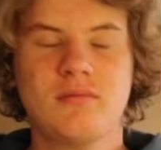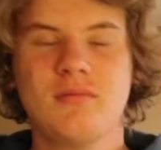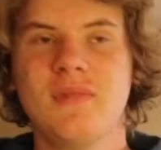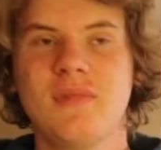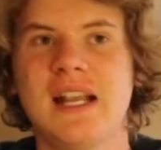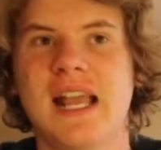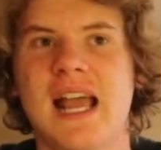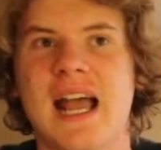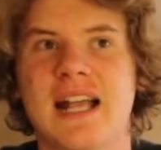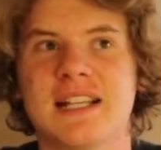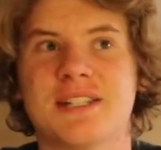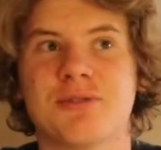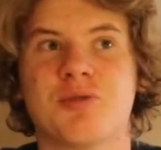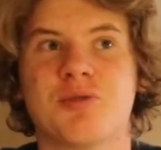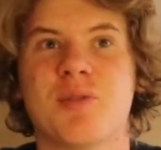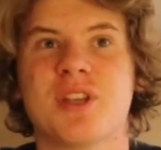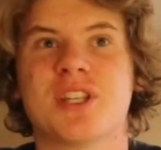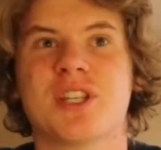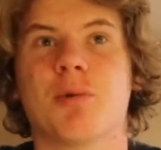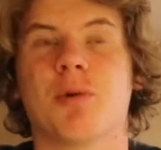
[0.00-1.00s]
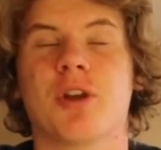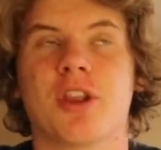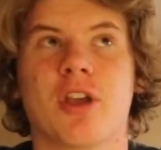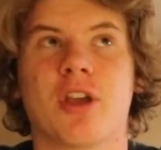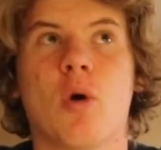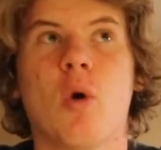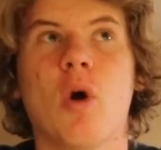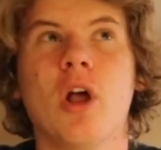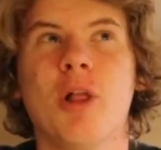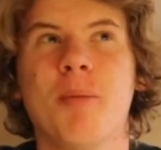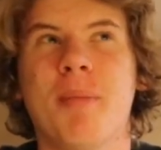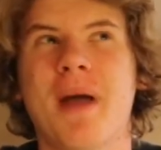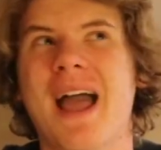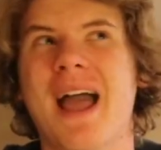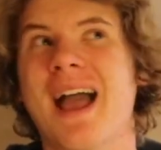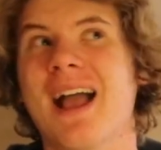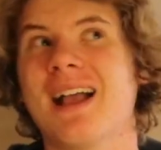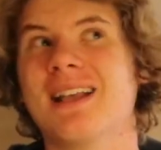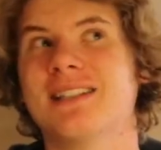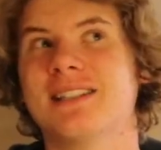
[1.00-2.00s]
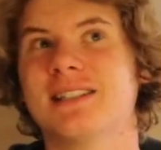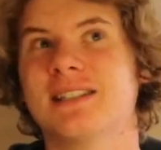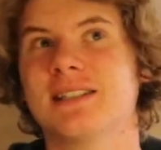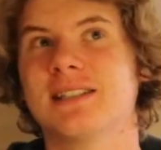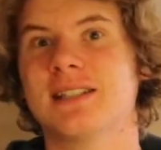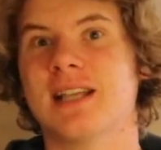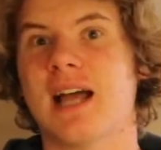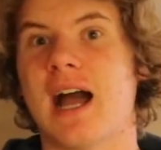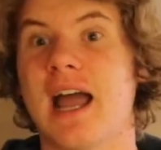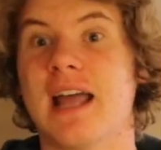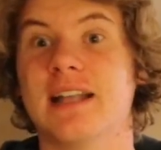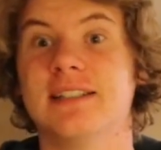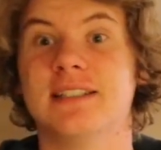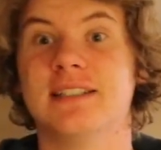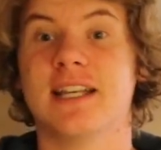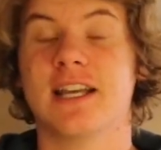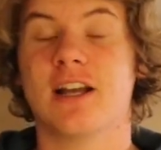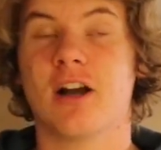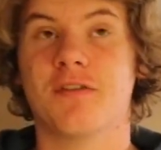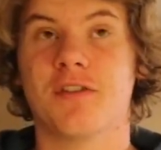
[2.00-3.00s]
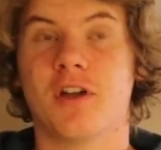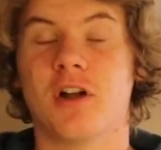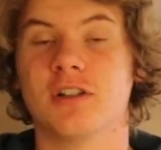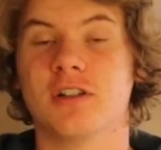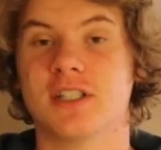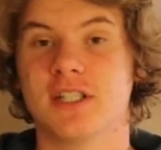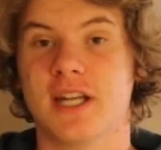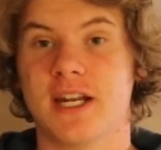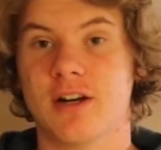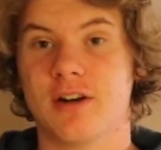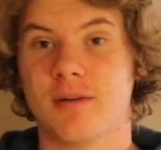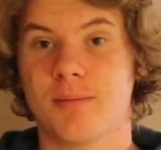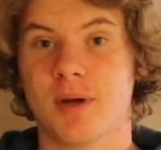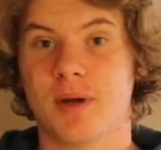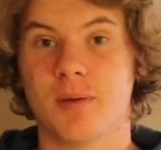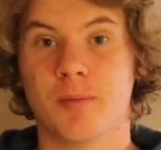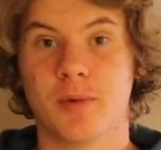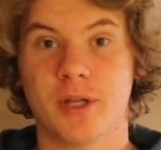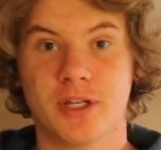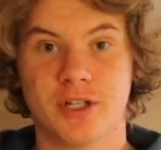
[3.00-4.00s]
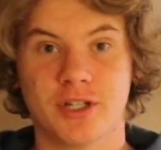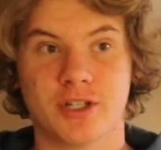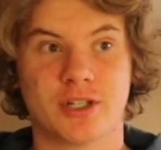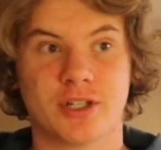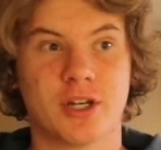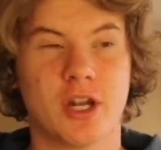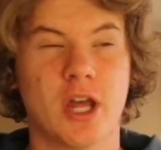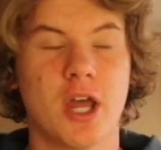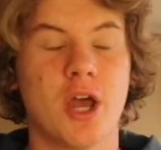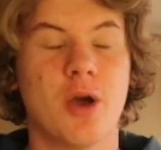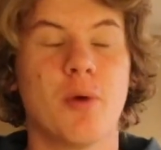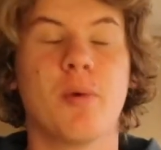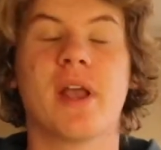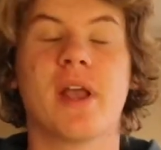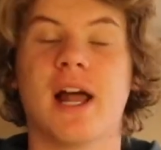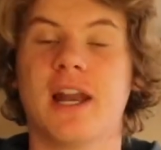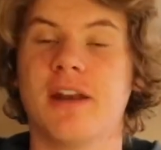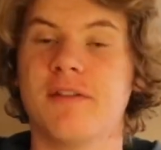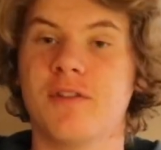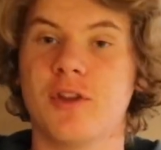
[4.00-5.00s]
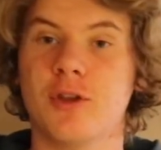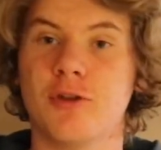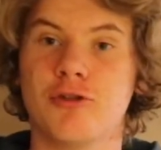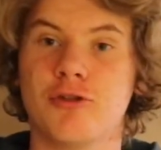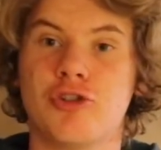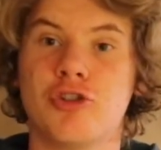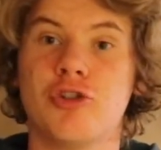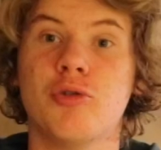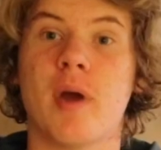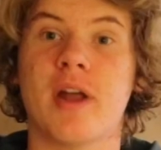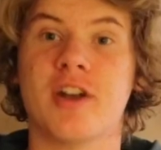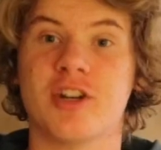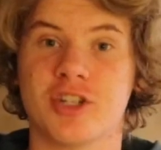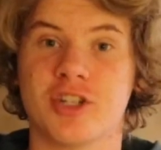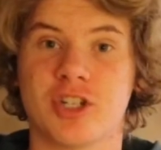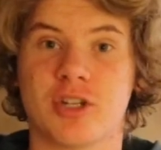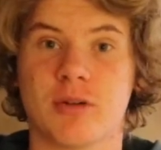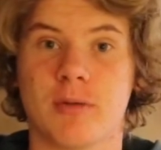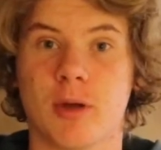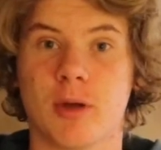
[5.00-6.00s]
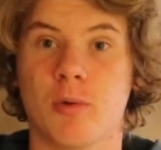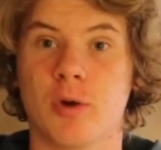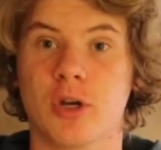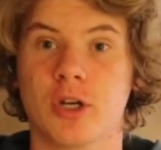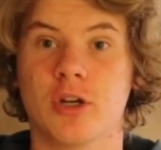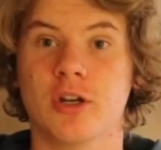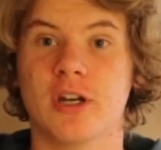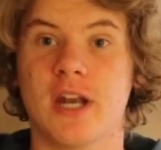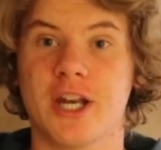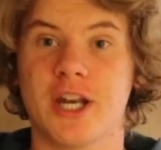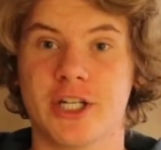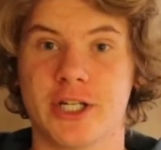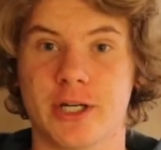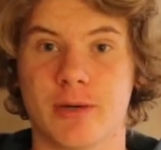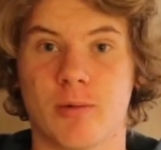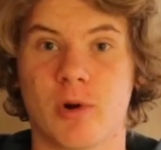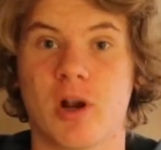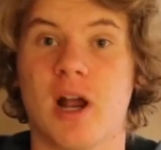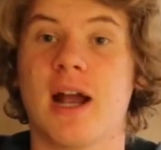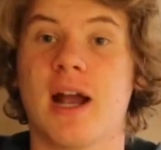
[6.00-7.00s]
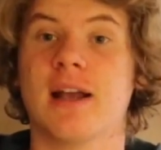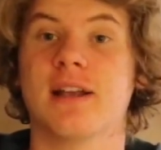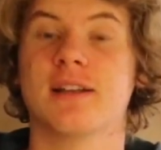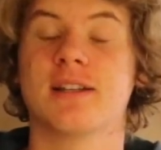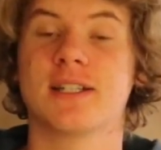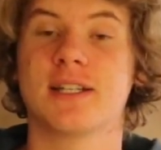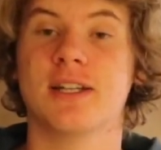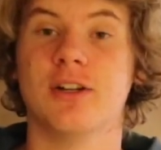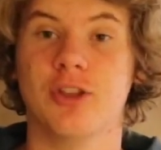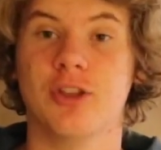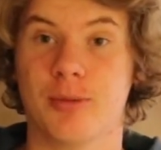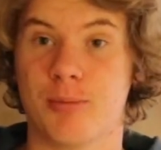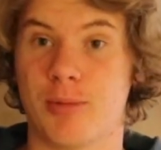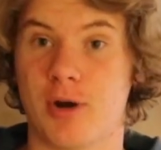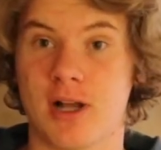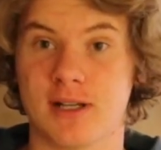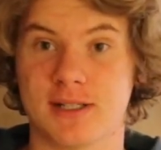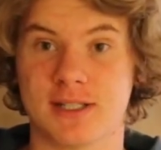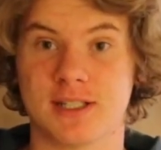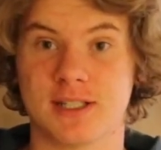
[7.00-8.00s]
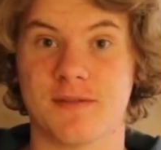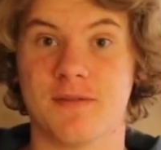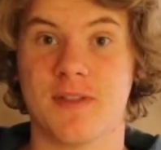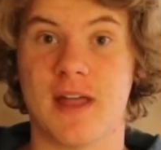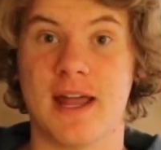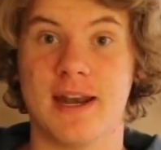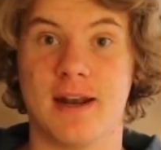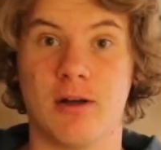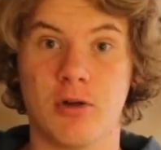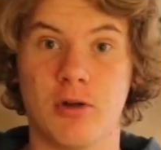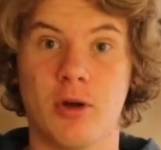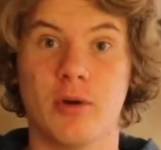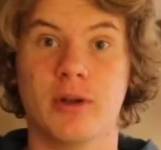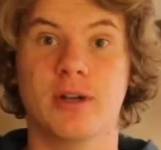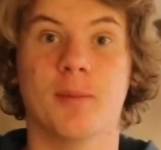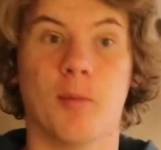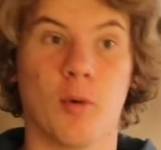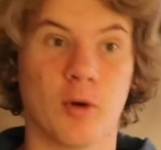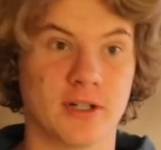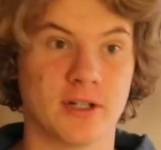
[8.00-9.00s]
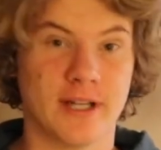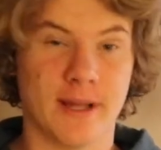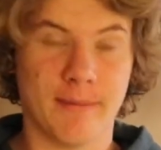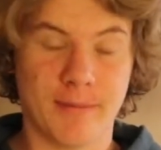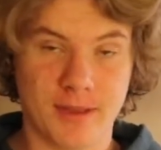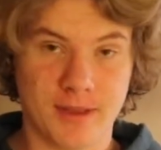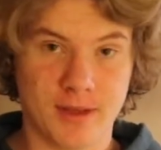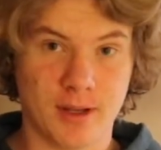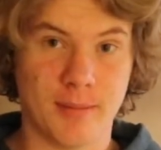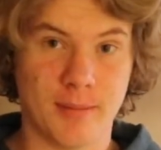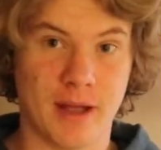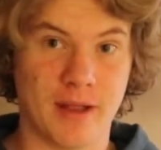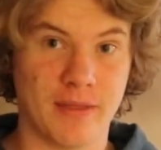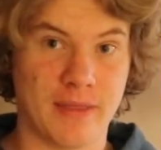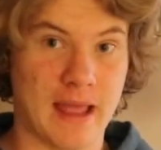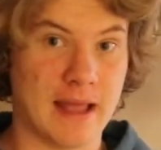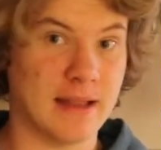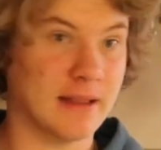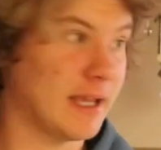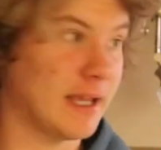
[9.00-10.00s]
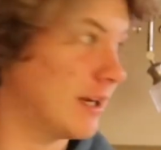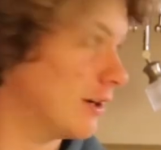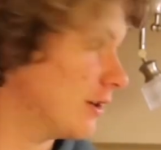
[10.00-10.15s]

As it was missing one of the coil packs, I had to take off the alternator, but we kind of used two engines to make one good engine, and we're kind of still in the process of that, and I'll go into more depth about that later